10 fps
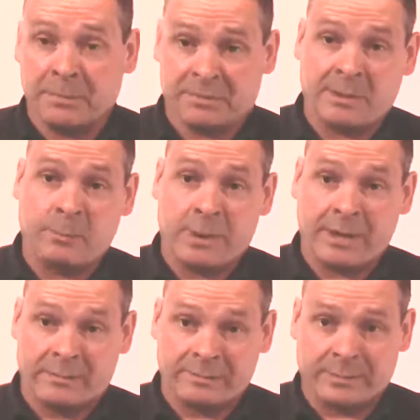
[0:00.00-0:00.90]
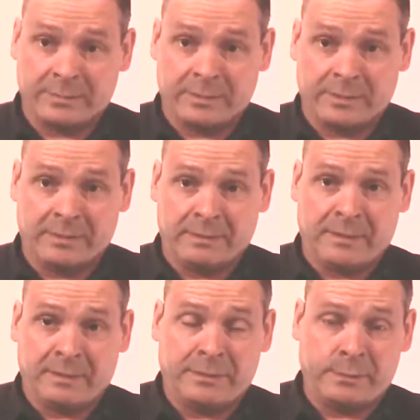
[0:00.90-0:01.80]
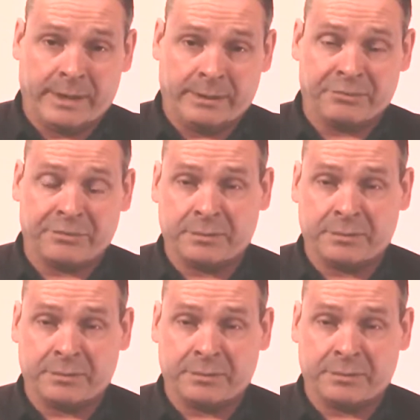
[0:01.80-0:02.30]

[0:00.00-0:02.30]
slipway for a few hours.